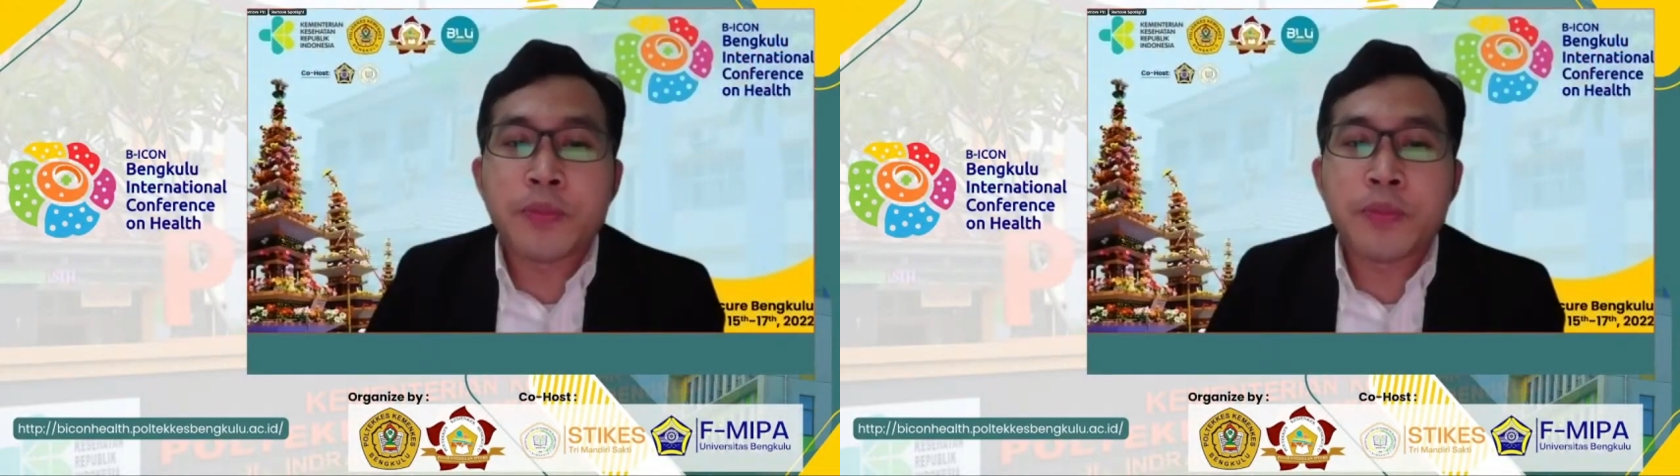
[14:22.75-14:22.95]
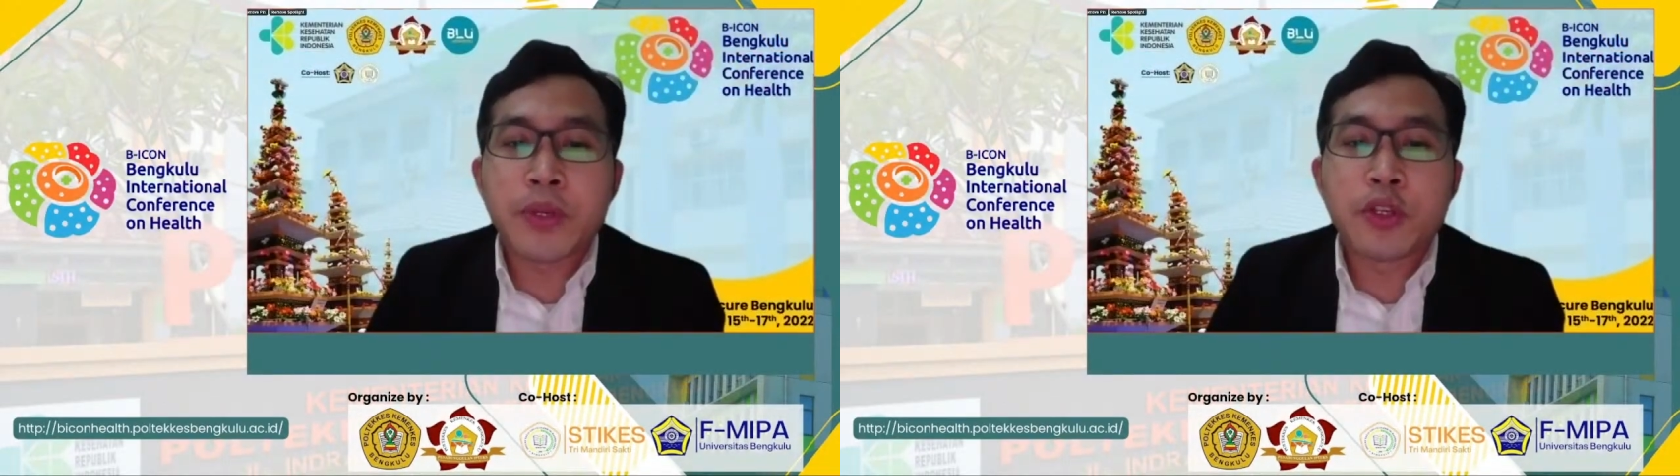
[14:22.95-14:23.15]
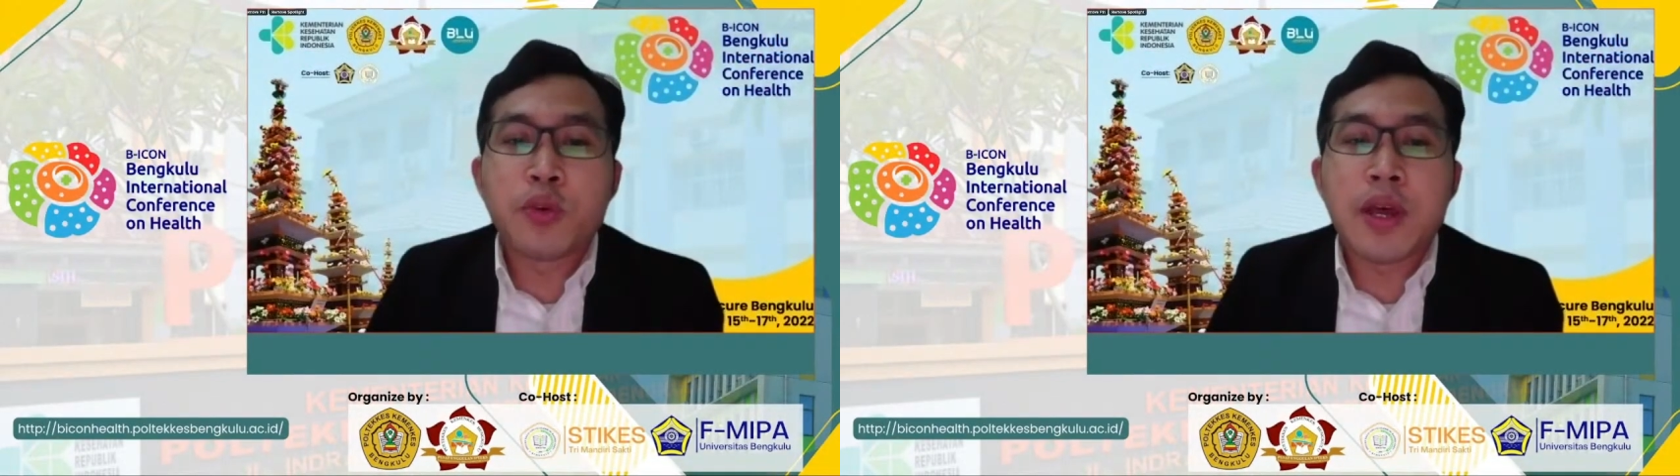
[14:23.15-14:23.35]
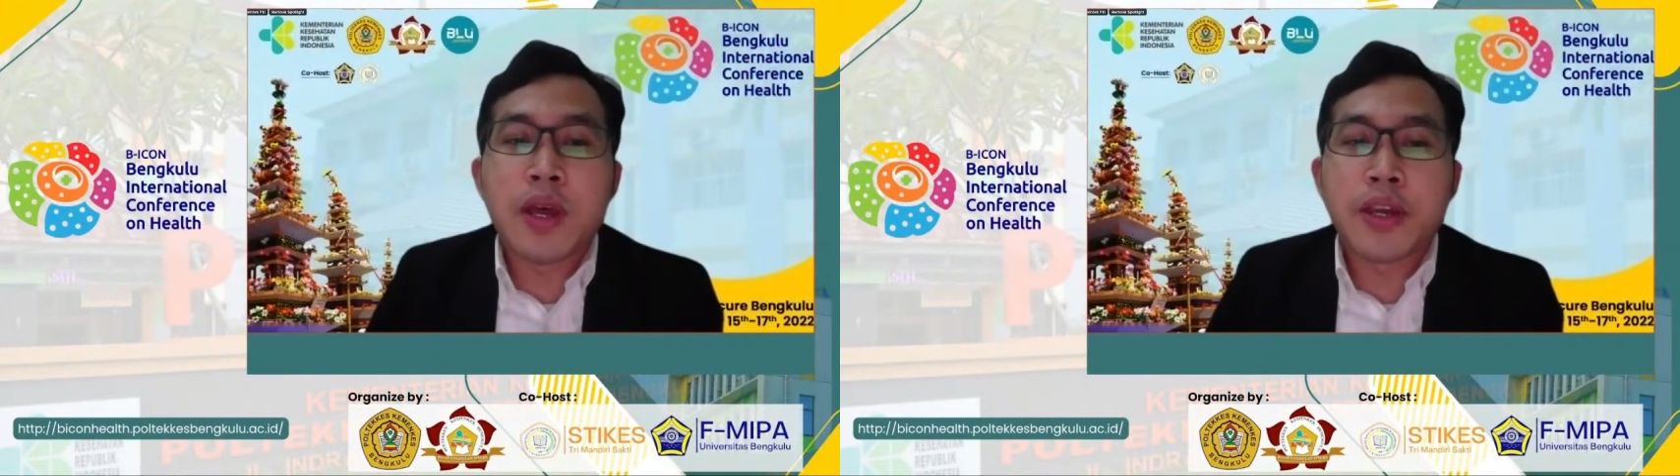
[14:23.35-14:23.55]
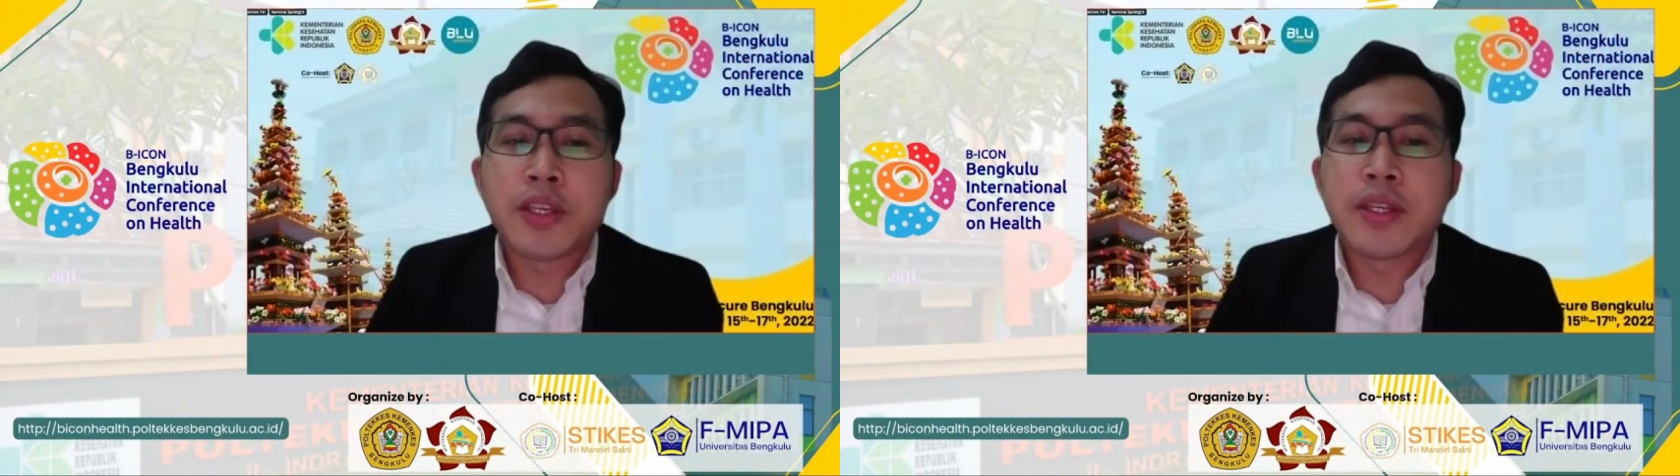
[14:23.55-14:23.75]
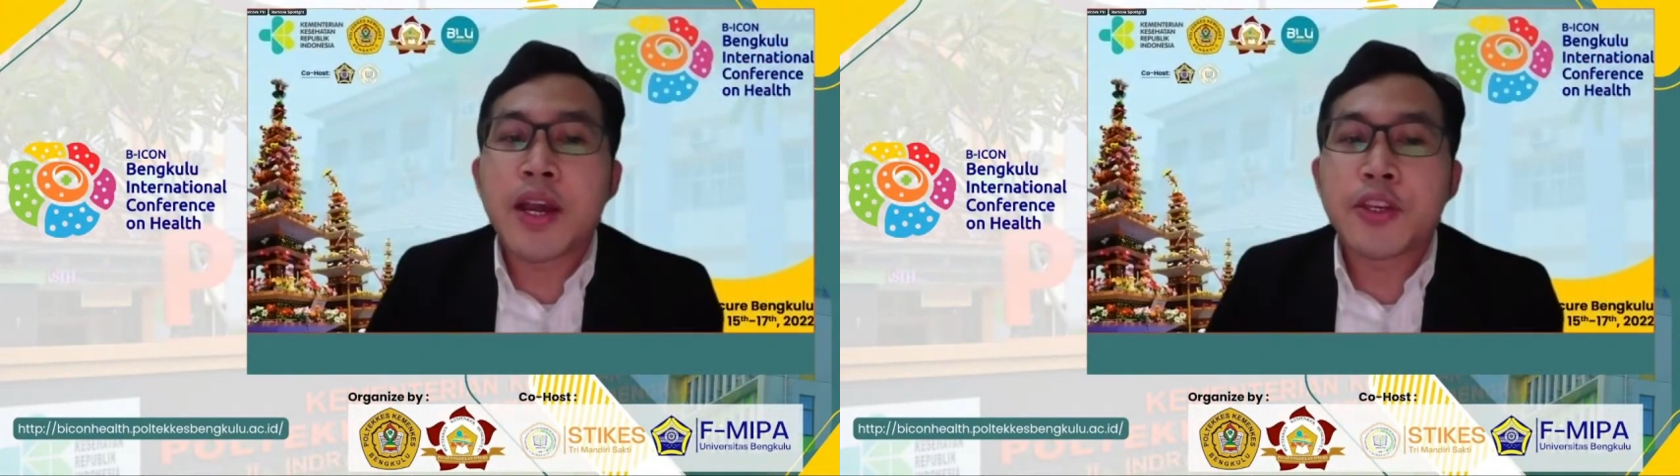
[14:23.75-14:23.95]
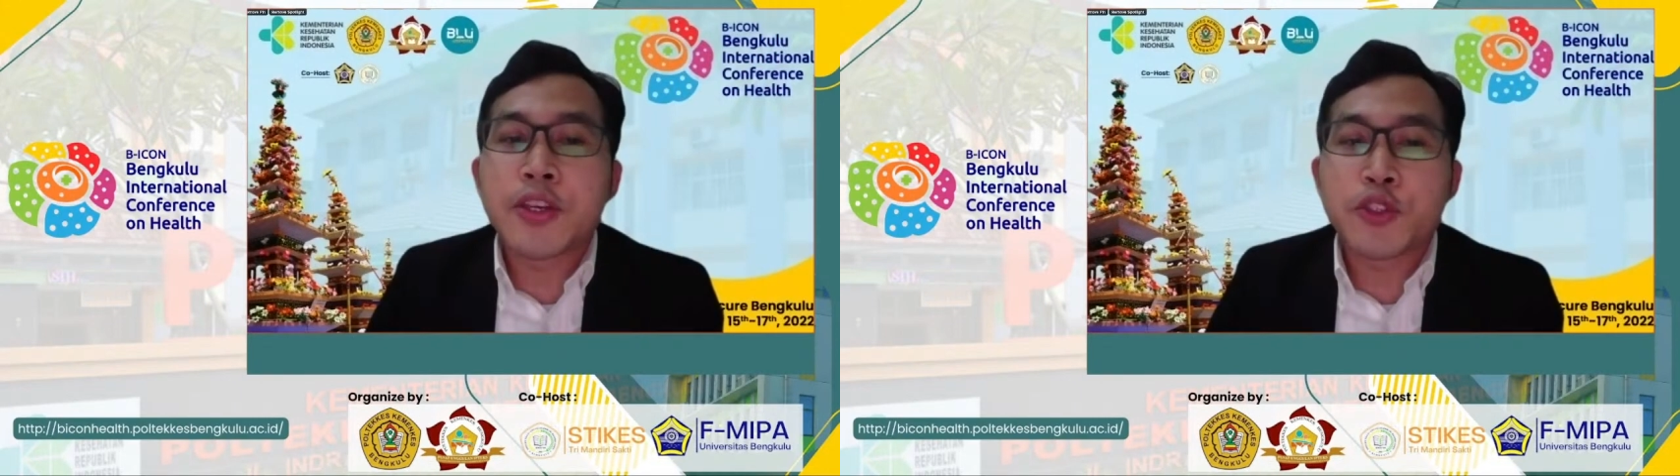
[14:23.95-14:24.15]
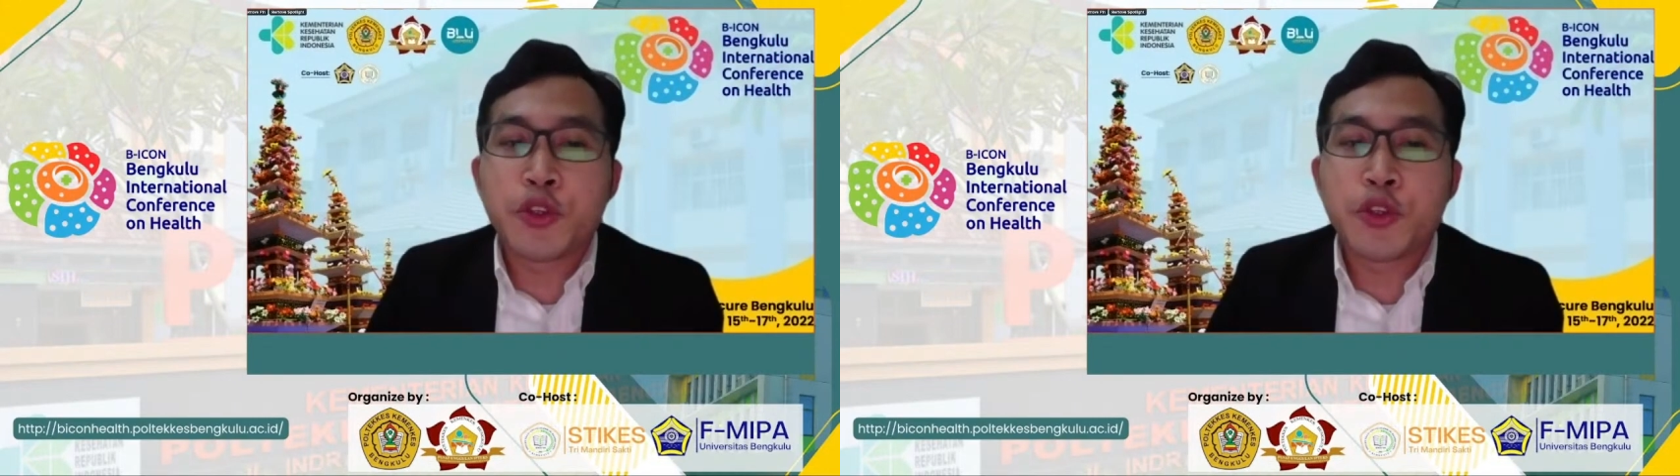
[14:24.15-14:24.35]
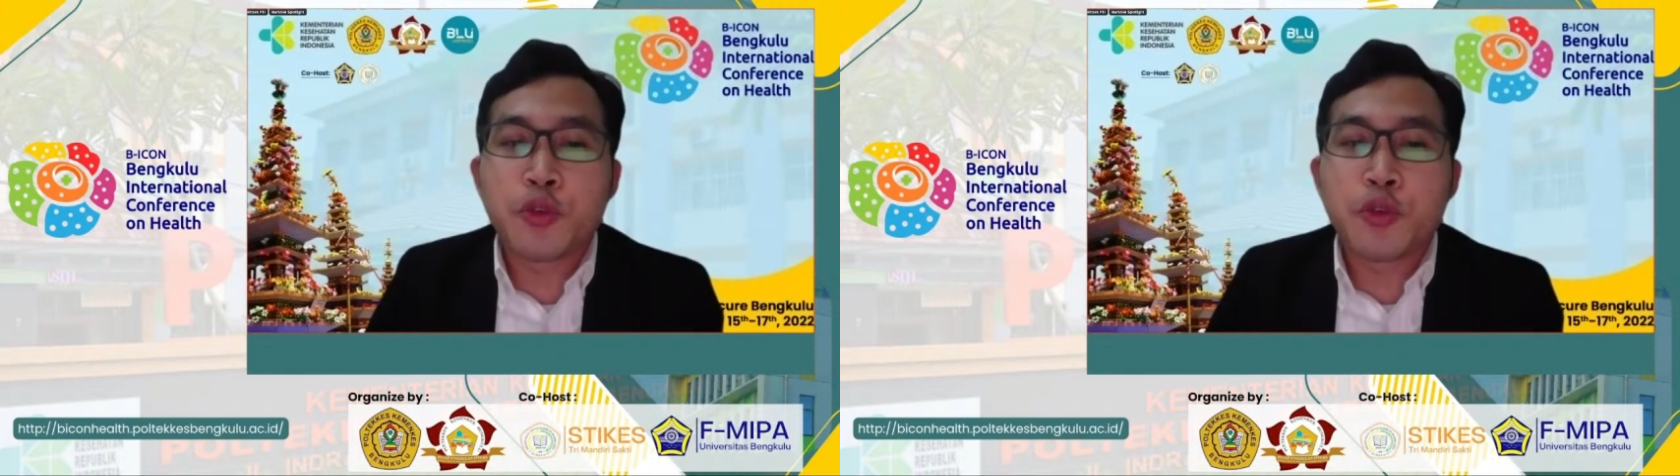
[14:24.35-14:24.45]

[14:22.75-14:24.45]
coli in ice cubes